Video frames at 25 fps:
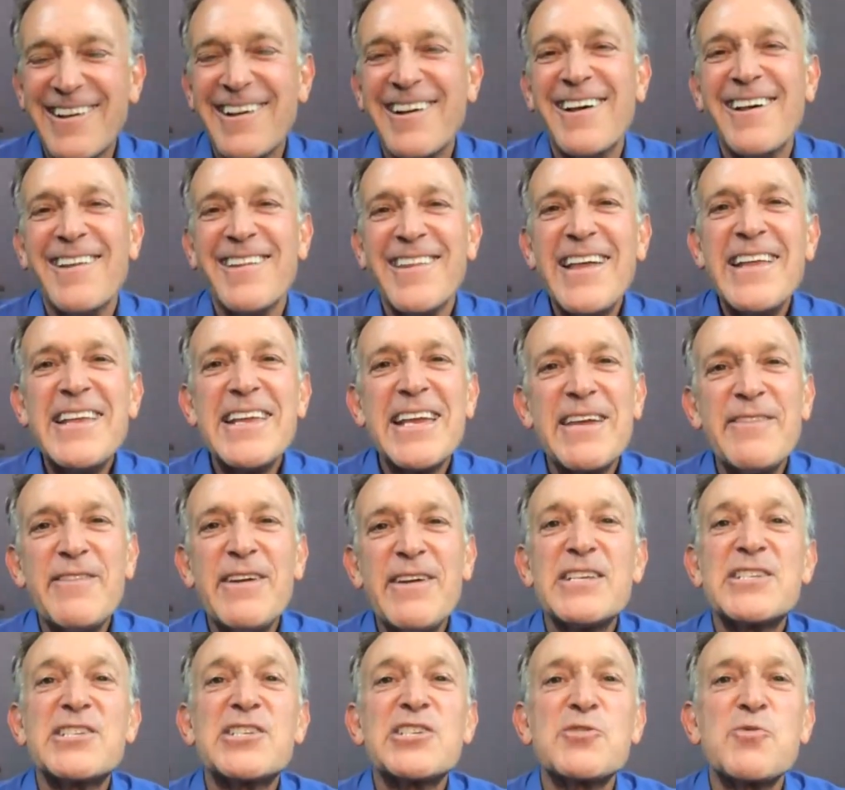Then you
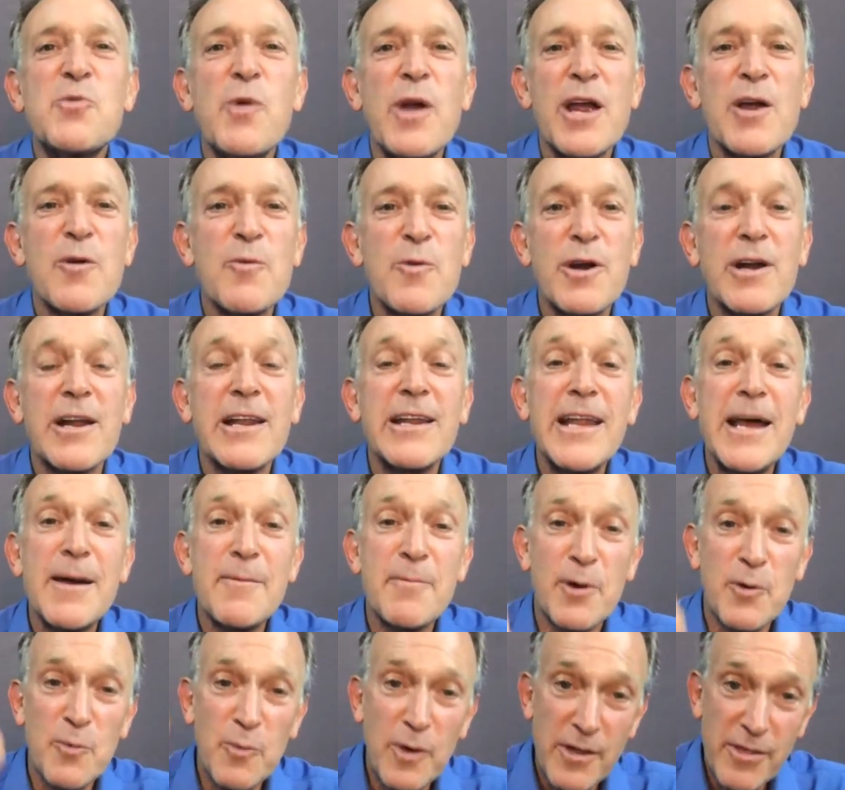read swear word and
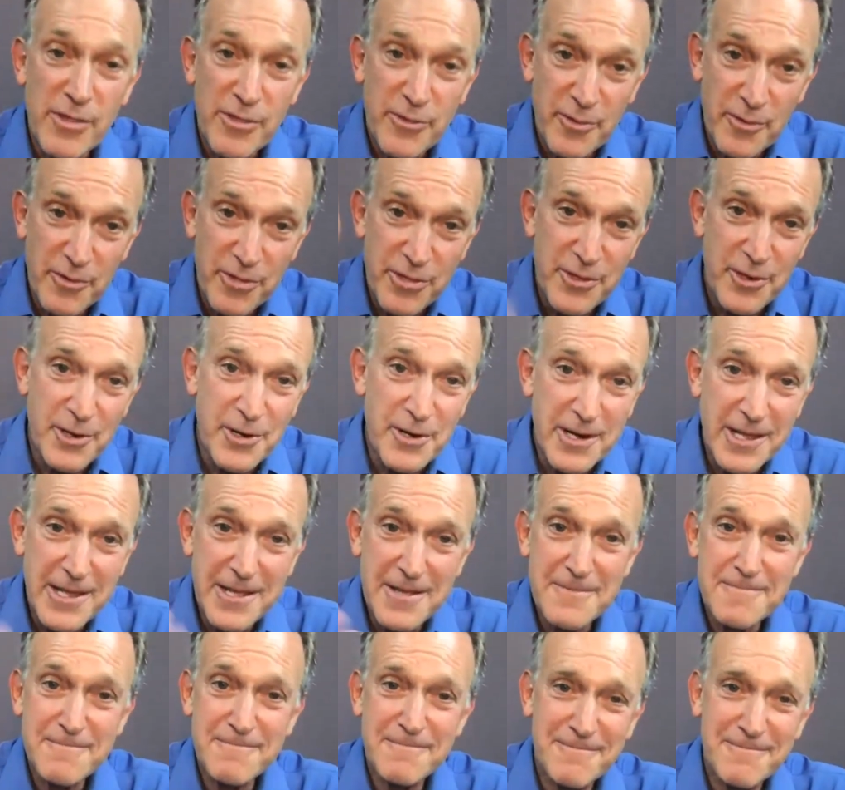number 1 through 30,